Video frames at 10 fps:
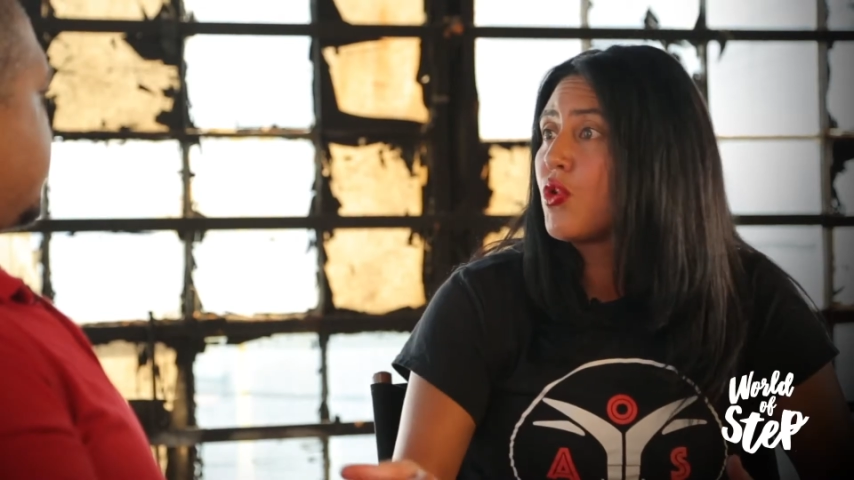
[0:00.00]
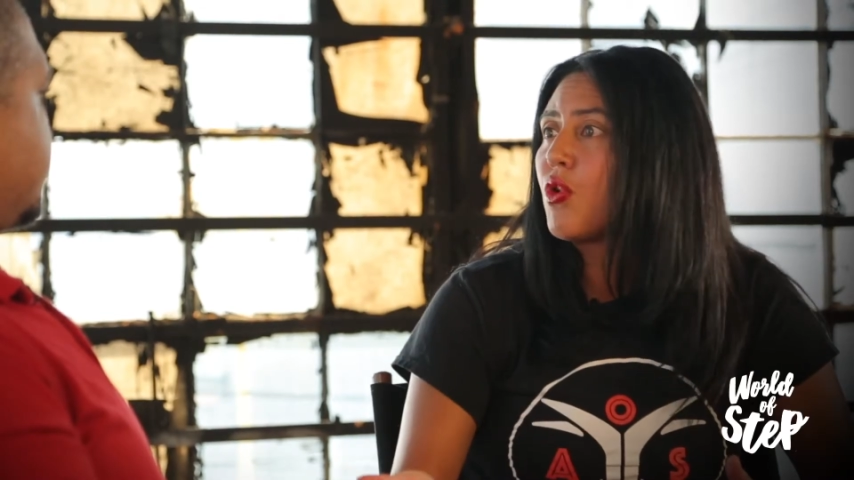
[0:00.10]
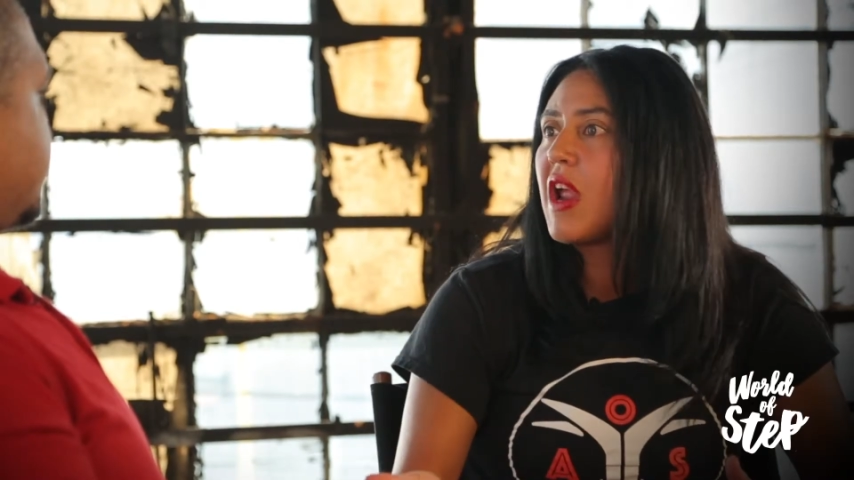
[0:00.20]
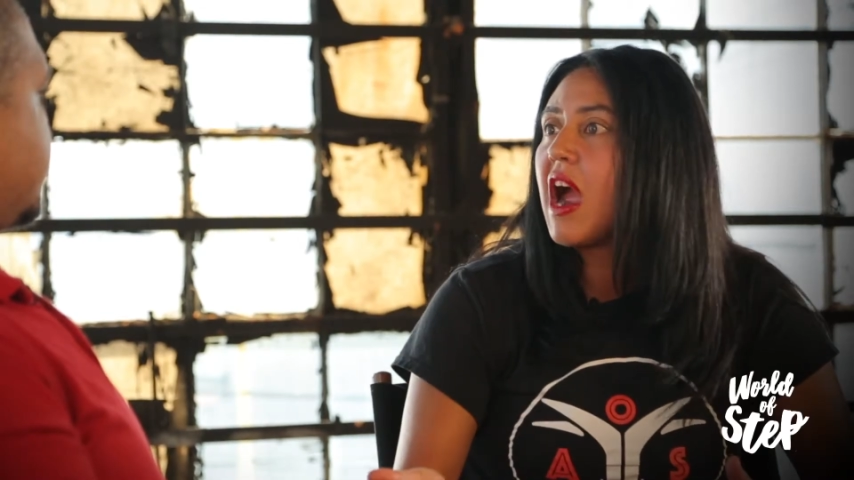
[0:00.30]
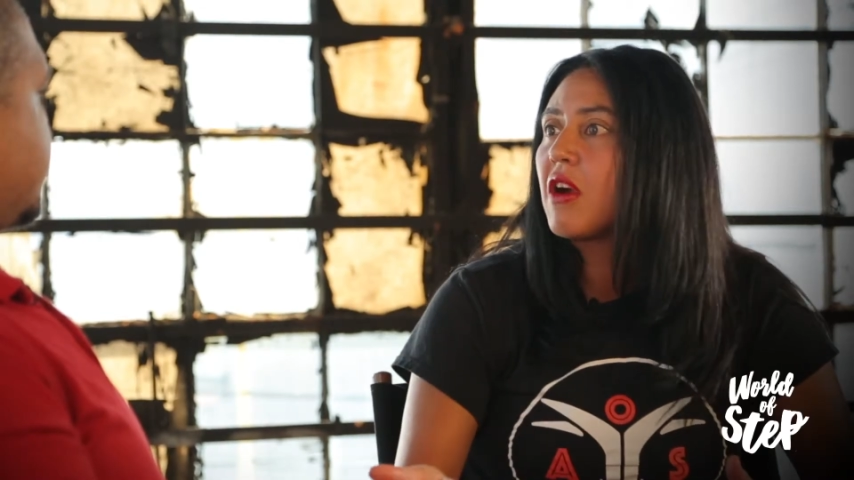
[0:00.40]

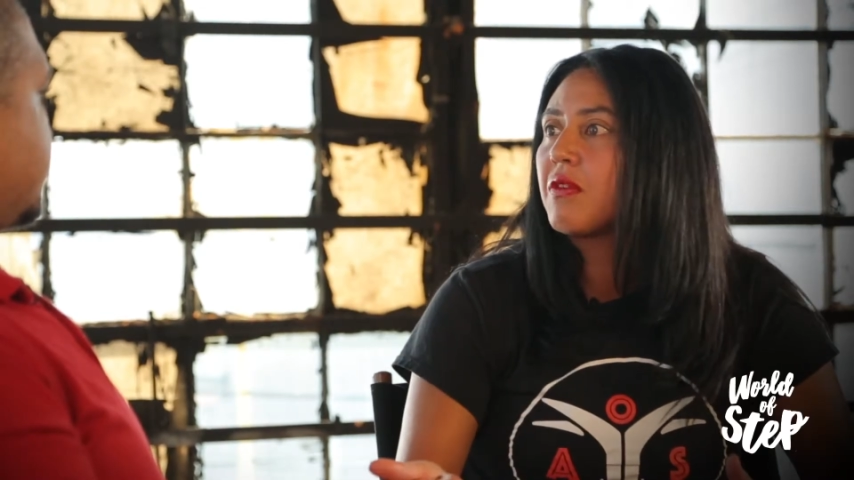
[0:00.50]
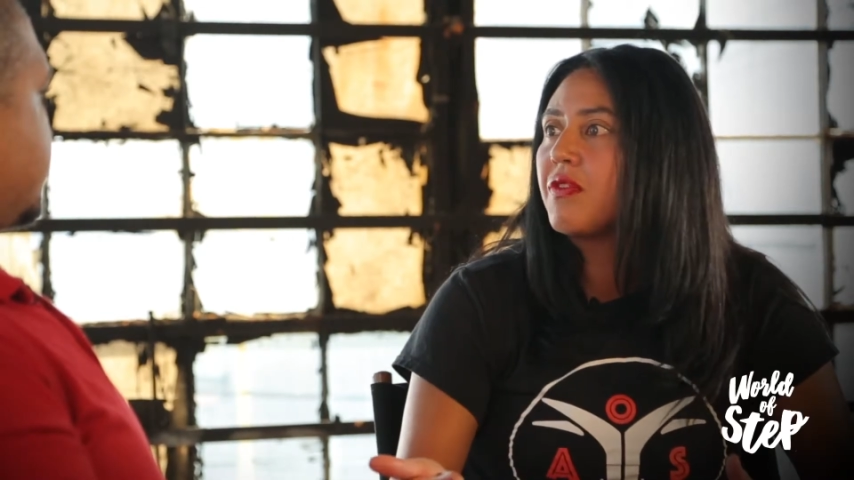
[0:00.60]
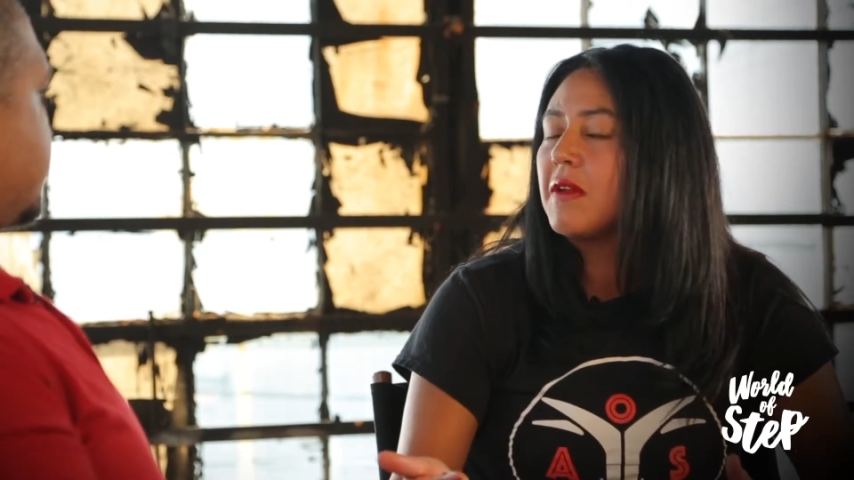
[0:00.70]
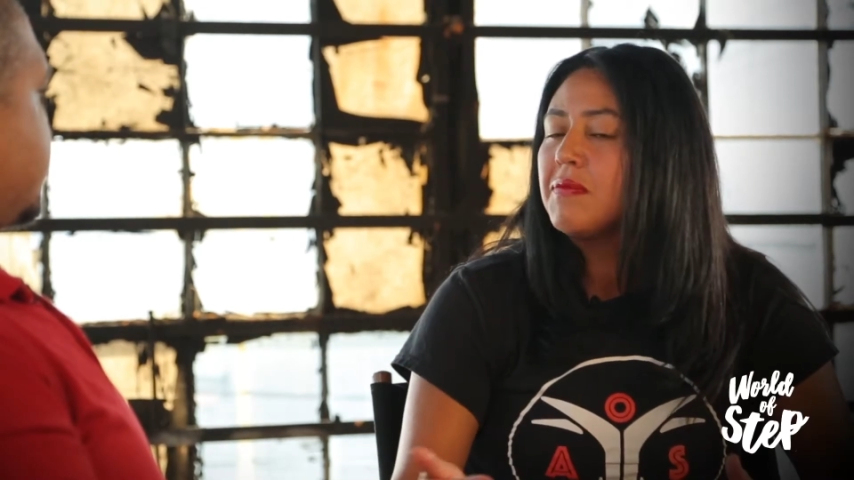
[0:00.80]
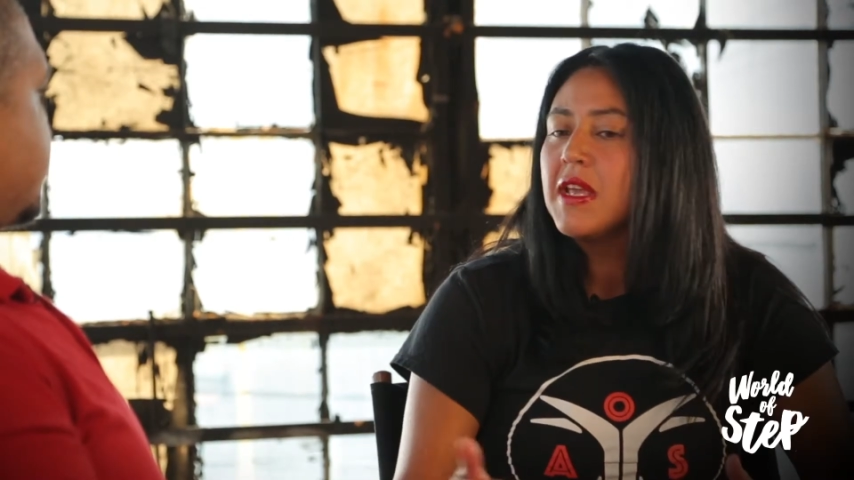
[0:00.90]

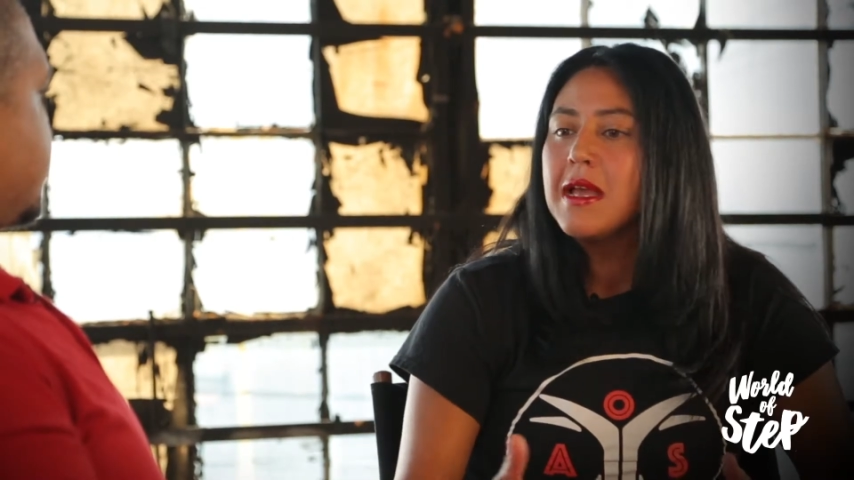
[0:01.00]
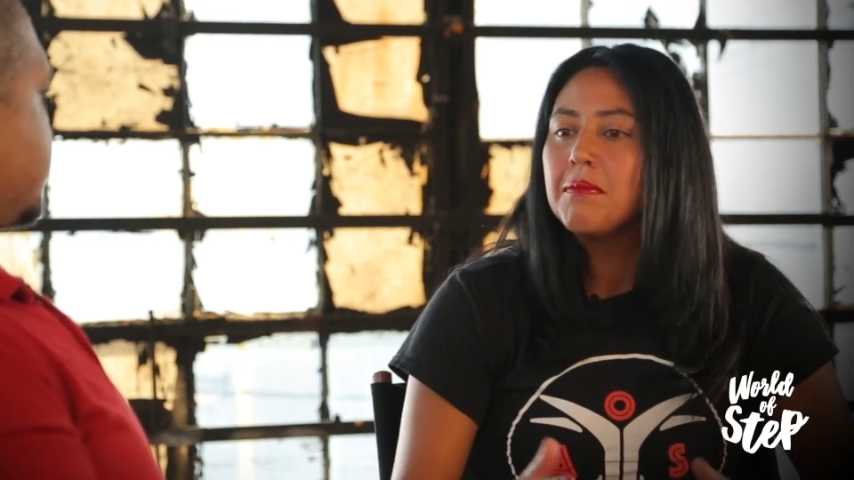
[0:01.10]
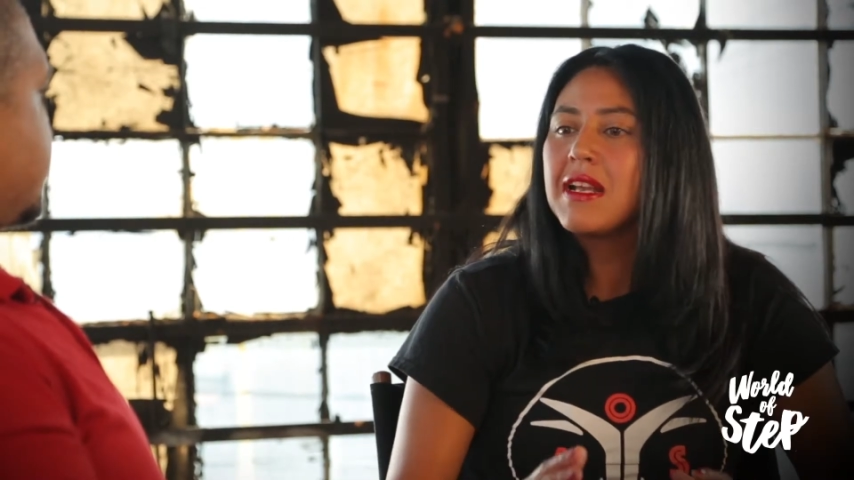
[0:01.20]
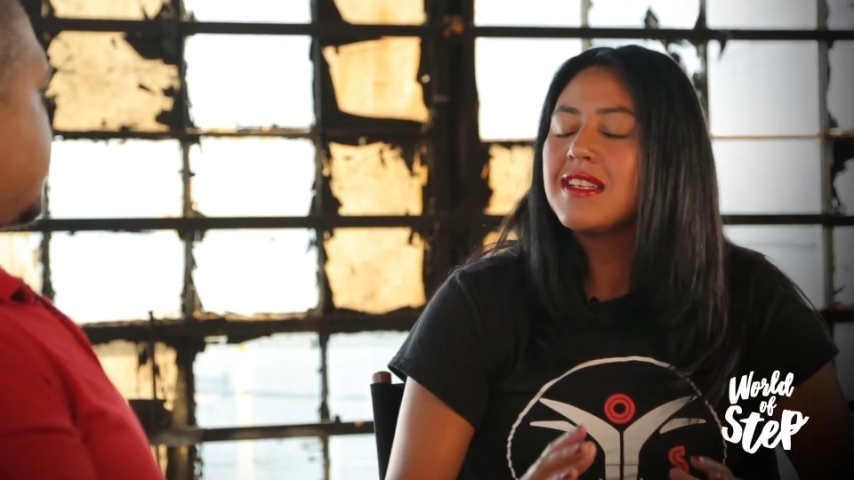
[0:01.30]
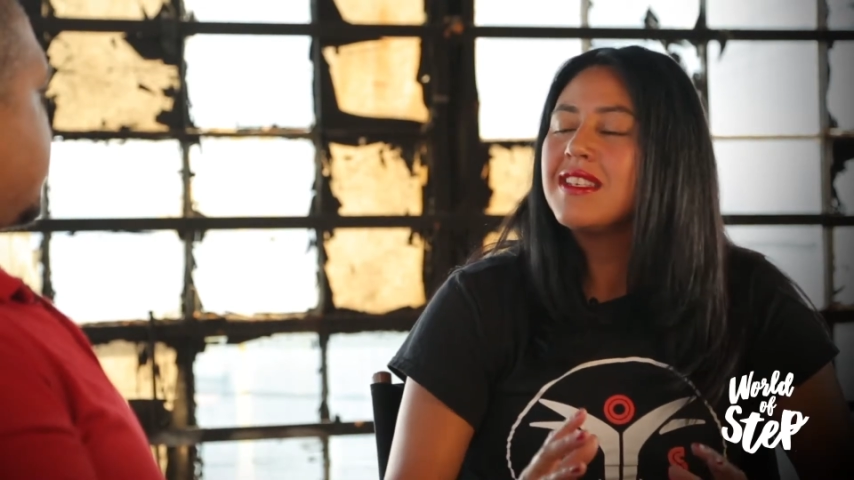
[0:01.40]
choreography.
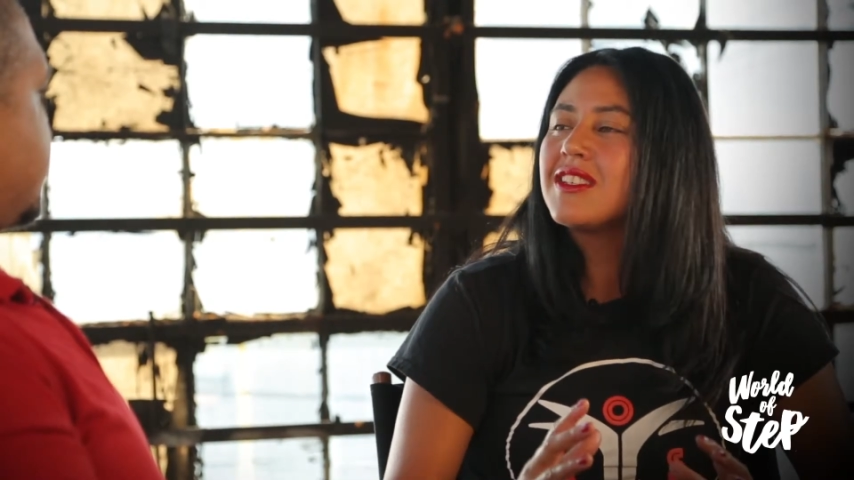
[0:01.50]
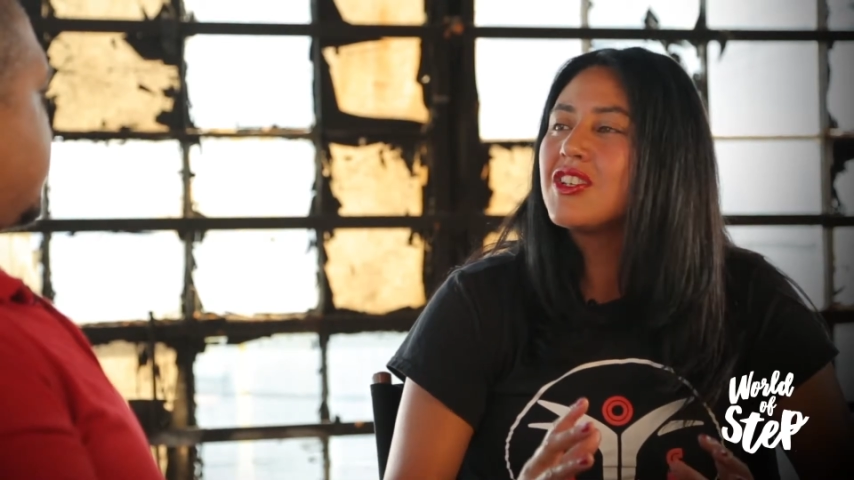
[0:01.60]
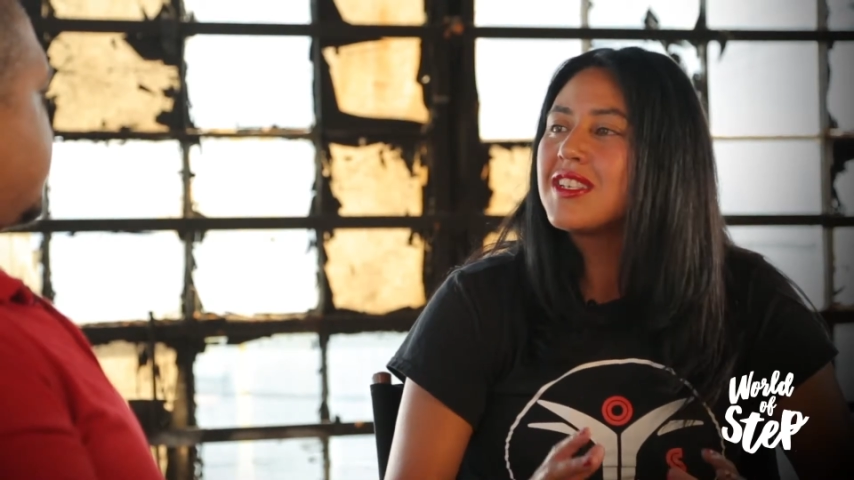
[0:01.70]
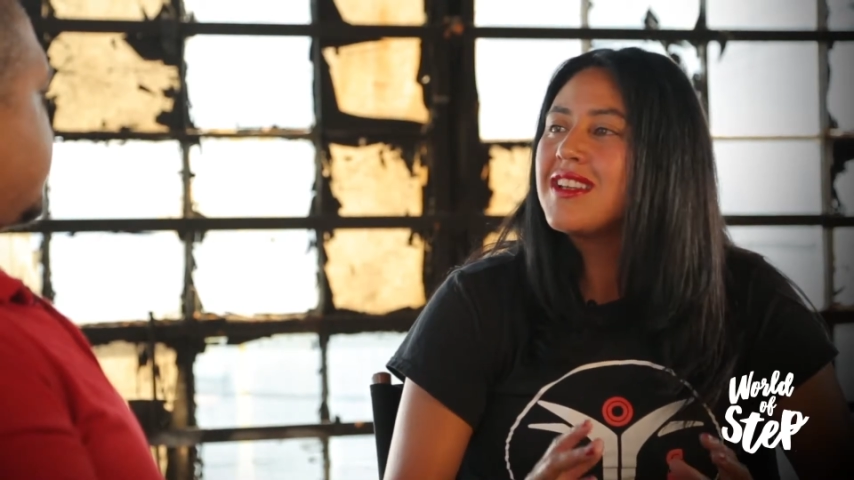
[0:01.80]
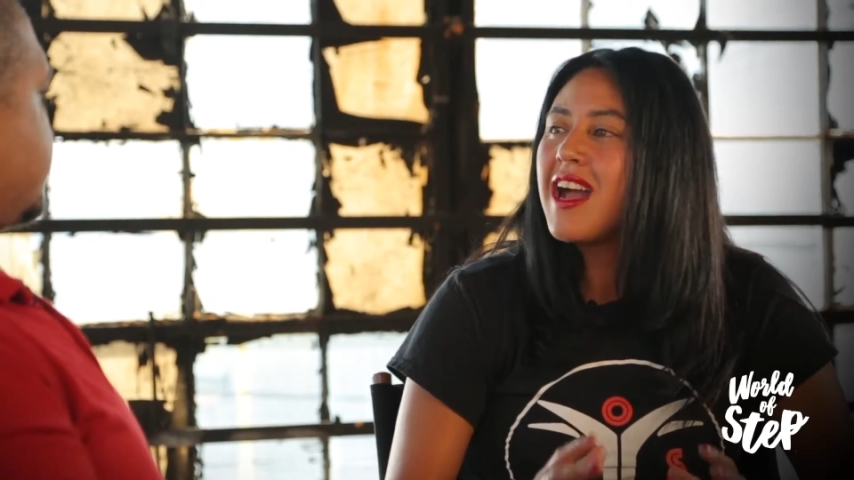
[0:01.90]
Because it's
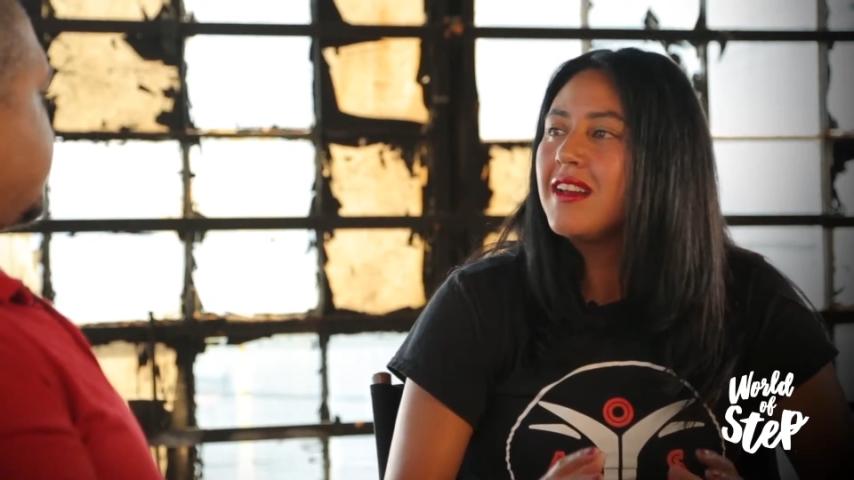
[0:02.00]
just not